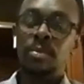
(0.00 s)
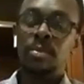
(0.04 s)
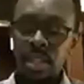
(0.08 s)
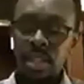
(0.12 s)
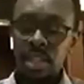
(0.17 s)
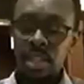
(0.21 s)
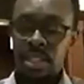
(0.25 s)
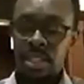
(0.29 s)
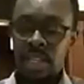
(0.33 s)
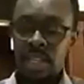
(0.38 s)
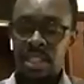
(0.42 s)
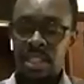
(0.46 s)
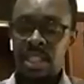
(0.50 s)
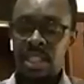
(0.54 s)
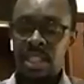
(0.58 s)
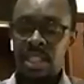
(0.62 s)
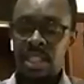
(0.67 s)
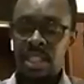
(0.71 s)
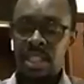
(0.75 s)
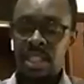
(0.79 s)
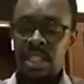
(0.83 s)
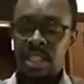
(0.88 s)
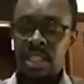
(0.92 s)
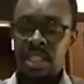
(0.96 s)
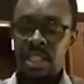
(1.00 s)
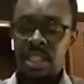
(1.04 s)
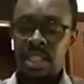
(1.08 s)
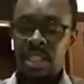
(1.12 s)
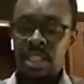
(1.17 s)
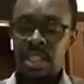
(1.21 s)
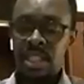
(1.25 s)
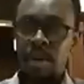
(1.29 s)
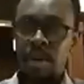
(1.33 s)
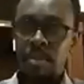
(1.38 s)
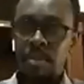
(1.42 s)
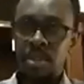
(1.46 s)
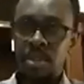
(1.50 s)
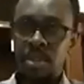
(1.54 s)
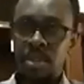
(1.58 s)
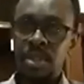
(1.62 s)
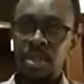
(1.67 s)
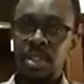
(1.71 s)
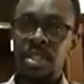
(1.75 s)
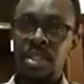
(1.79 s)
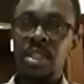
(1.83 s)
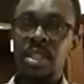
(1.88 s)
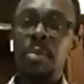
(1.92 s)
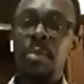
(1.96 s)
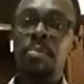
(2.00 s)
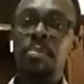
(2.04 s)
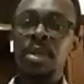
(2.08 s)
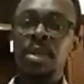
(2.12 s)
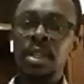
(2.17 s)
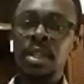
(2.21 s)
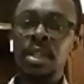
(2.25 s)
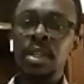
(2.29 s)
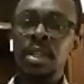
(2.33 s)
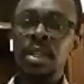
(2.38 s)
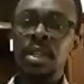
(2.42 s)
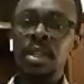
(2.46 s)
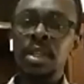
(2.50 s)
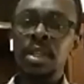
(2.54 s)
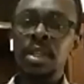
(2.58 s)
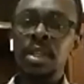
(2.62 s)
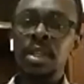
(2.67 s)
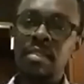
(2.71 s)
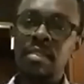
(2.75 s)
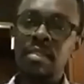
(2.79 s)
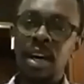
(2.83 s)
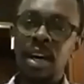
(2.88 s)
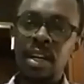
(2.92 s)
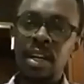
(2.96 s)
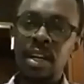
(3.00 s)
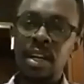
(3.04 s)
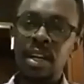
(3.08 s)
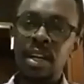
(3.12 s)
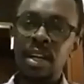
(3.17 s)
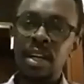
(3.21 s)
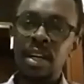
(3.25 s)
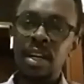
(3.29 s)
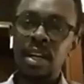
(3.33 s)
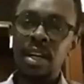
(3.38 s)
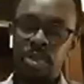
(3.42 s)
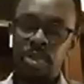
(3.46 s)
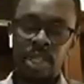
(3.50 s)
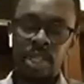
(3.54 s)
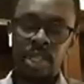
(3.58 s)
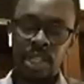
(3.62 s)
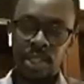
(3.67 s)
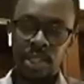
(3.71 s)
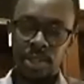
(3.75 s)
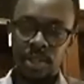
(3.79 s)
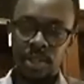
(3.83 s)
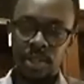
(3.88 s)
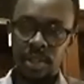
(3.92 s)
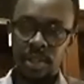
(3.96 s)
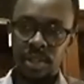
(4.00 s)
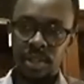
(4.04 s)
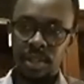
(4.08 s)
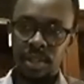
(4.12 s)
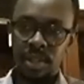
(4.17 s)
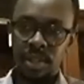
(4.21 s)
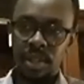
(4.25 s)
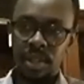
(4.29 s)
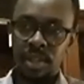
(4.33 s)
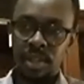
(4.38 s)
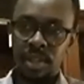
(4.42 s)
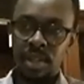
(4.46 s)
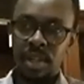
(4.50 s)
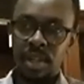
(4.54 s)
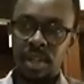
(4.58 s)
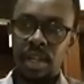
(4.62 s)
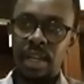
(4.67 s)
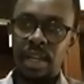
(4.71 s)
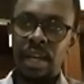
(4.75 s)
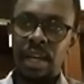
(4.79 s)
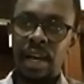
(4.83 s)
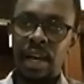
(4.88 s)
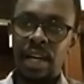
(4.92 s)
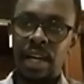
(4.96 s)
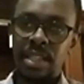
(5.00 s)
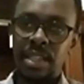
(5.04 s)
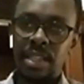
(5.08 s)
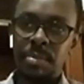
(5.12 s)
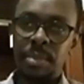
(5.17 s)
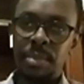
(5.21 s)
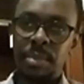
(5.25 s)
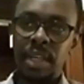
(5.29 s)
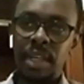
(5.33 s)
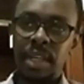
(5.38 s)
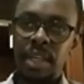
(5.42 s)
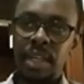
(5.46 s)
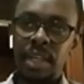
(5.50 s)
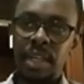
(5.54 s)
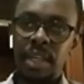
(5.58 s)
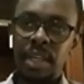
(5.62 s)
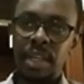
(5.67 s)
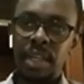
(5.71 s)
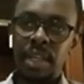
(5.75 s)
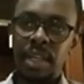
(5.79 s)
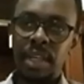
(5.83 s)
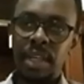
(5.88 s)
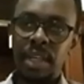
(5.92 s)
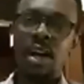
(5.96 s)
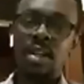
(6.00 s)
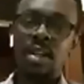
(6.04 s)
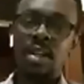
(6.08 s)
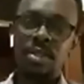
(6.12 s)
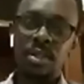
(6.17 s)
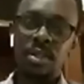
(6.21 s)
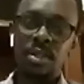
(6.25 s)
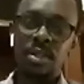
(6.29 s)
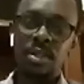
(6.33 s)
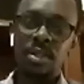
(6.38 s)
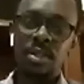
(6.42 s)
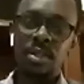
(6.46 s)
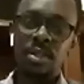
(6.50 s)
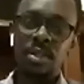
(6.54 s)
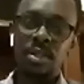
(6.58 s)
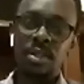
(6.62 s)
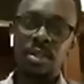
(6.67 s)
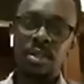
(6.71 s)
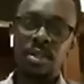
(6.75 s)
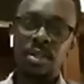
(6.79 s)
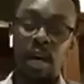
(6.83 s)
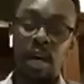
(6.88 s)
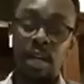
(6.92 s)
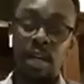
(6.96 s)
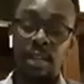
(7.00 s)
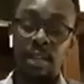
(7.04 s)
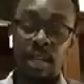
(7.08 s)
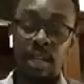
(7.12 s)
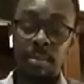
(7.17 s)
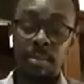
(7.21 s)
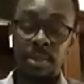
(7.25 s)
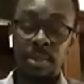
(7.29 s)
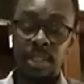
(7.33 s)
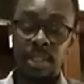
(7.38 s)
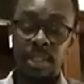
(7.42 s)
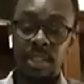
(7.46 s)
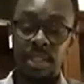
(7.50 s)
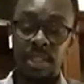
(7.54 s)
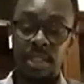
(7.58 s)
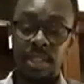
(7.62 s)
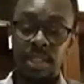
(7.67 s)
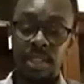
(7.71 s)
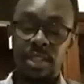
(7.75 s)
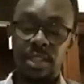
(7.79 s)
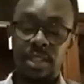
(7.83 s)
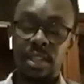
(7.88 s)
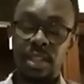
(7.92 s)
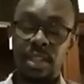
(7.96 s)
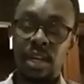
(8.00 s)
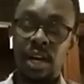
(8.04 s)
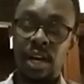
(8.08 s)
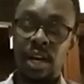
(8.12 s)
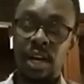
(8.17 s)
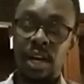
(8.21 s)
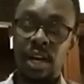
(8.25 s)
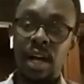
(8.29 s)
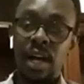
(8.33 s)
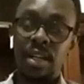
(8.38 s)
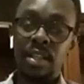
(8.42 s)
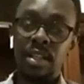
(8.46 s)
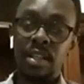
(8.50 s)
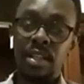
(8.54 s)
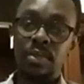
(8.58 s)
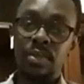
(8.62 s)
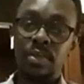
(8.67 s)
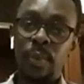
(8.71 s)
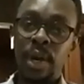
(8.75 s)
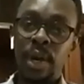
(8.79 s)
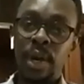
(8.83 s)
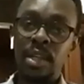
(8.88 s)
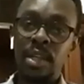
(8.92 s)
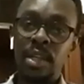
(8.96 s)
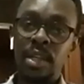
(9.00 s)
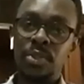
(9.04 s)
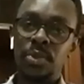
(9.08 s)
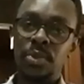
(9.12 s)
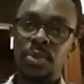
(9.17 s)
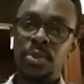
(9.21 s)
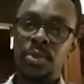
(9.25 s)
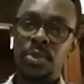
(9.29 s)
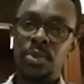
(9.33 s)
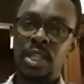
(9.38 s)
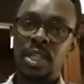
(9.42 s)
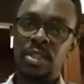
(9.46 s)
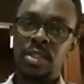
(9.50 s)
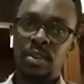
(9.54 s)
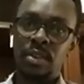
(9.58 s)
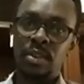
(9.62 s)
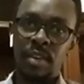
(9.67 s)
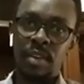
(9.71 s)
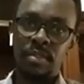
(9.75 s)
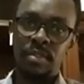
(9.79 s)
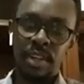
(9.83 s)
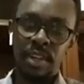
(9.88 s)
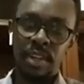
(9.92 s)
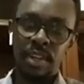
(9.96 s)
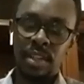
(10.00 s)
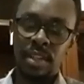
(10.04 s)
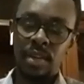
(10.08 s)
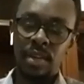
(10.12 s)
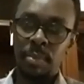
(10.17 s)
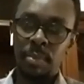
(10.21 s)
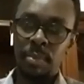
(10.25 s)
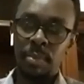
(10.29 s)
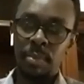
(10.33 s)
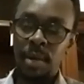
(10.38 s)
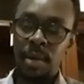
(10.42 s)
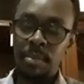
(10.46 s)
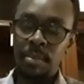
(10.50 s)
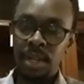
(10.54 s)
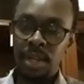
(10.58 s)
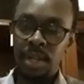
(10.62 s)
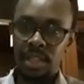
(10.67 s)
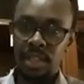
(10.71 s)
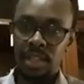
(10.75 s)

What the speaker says: successful programs, which is the Peace and Values Education, has been actually adapted and went to Central African Republic